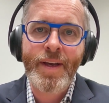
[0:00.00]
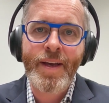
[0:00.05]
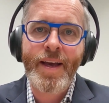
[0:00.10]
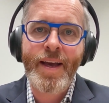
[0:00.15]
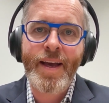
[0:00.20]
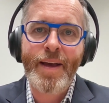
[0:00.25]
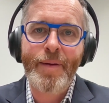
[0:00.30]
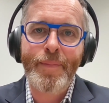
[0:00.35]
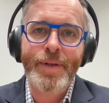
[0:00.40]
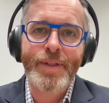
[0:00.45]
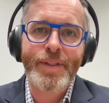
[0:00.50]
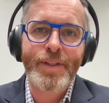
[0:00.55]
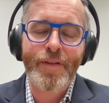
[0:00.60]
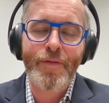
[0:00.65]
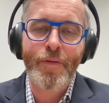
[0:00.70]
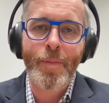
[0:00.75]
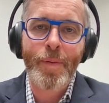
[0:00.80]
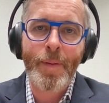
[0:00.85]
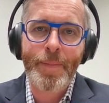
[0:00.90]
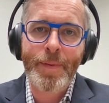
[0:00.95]
and we serve
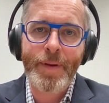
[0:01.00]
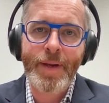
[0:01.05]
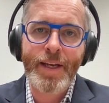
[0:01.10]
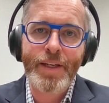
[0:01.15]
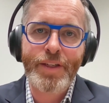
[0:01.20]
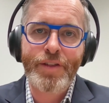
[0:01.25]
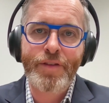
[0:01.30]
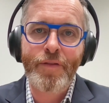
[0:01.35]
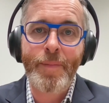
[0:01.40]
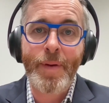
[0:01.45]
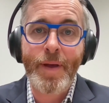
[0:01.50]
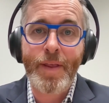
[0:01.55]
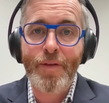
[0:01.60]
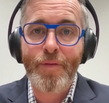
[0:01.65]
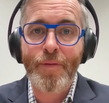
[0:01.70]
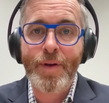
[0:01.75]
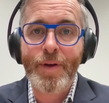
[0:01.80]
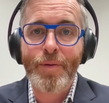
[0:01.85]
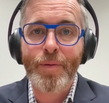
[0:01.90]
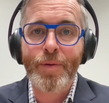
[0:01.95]
a population of about
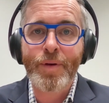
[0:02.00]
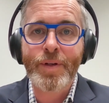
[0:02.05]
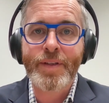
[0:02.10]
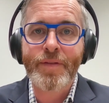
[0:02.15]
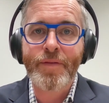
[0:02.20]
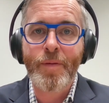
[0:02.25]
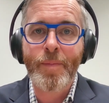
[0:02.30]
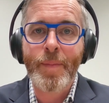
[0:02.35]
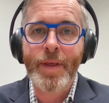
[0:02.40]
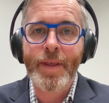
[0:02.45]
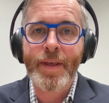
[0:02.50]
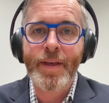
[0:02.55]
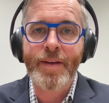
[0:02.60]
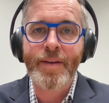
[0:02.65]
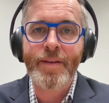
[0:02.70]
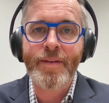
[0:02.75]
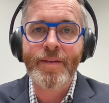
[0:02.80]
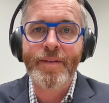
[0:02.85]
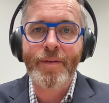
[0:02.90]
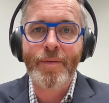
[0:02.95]

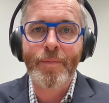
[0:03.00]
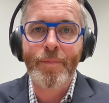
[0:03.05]
750,000